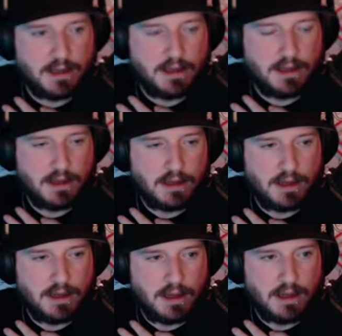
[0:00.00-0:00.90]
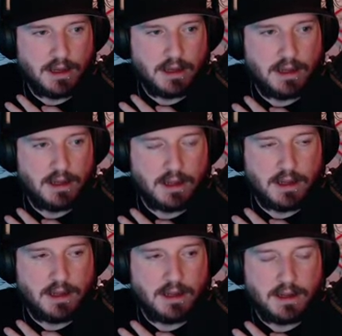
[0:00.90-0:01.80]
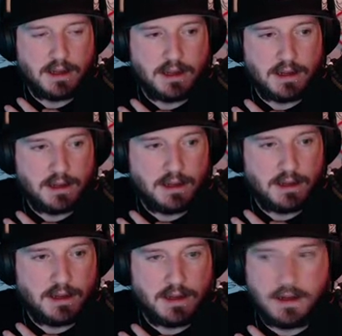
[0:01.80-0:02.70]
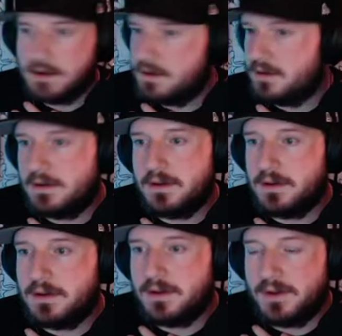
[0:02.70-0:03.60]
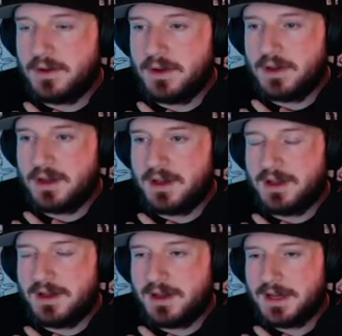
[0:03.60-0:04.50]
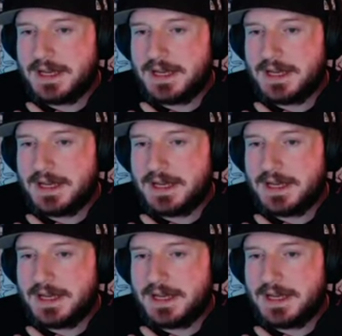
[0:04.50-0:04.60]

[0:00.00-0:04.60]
No one is speaking in this clip.